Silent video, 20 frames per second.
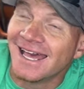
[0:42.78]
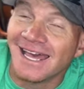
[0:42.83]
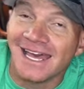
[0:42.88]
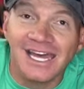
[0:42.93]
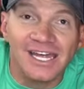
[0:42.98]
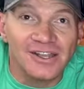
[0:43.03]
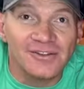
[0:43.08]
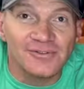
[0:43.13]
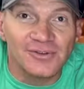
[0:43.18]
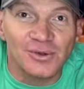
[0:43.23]

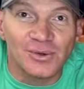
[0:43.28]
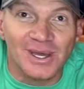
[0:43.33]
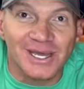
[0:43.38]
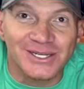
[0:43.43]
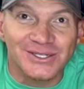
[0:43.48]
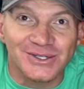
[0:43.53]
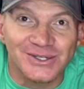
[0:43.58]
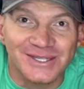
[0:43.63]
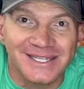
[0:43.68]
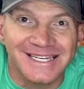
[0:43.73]
and a few
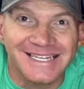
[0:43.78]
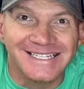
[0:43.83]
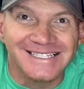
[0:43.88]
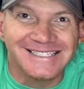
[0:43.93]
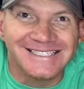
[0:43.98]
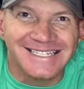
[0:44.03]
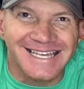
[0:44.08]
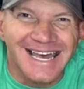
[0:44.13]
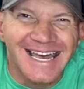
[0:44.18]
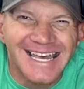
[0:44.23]
extra
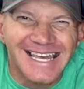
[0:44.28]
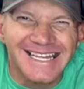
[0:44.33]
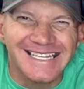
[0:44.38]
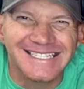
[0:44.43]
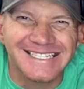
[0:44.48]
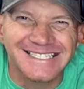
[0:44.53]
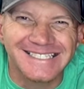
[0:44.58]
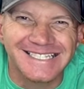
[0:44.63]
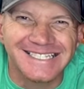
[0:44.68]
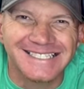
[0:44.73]
things,
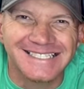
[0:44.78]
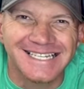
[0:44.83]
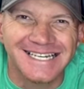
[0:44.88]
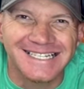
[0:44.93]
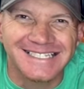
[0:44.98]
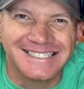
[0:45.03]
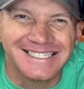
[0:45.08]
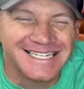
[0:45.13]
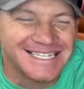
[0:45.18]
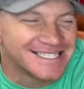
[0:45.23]
just because
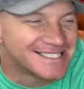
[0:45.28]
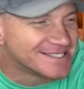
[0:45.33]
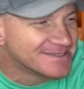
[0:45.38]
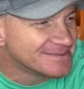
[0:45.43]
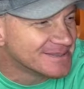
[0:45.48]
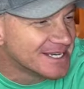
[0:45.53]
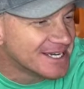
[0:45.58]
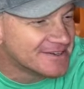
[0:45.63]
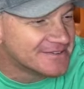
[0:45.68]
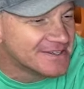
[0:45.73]
Gus needed
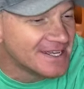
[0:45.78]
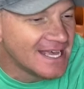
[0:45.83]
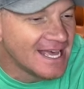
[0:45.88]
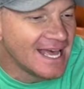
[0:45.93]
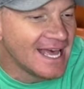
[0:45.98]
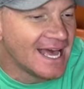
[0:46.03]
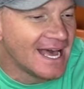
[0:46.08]
some love.